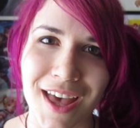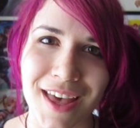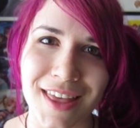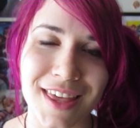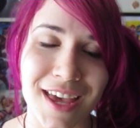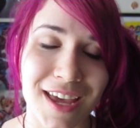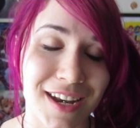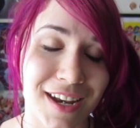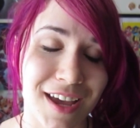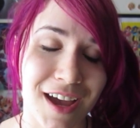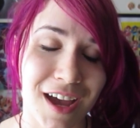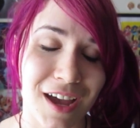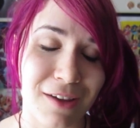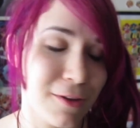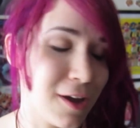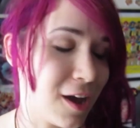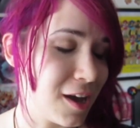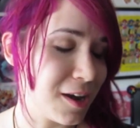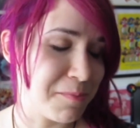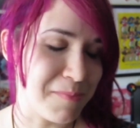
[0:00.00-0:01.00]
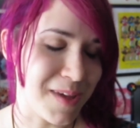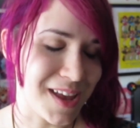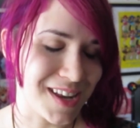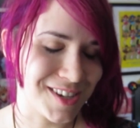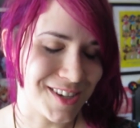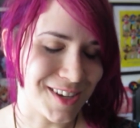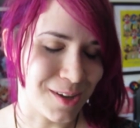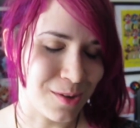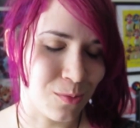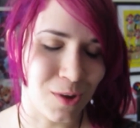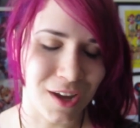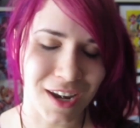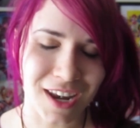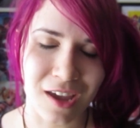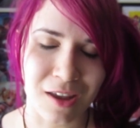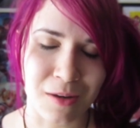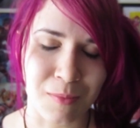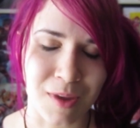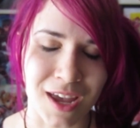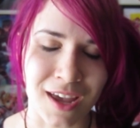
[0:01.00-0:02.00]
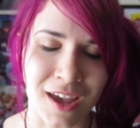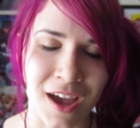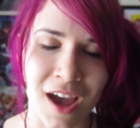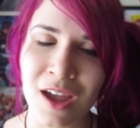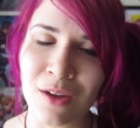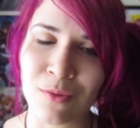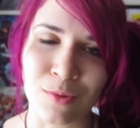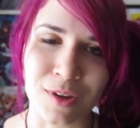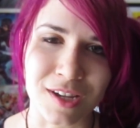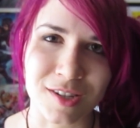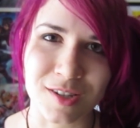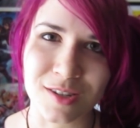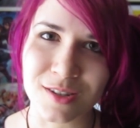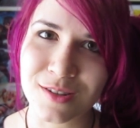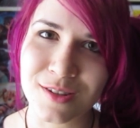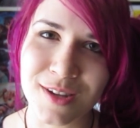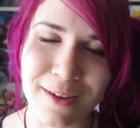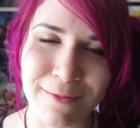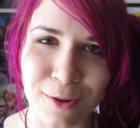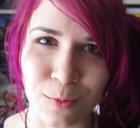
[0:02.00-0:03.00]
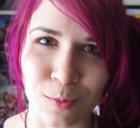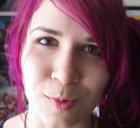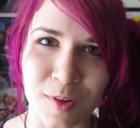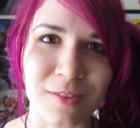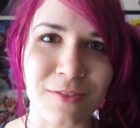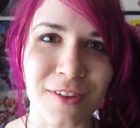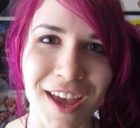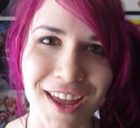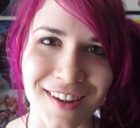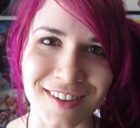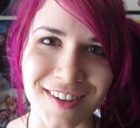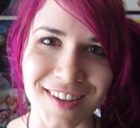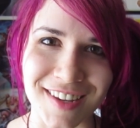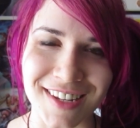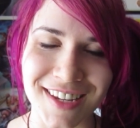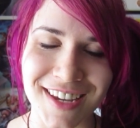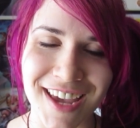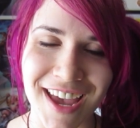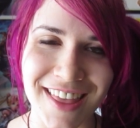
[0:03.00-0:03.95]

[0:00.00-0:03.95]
then I've got to mention one anime I wish never would have ended,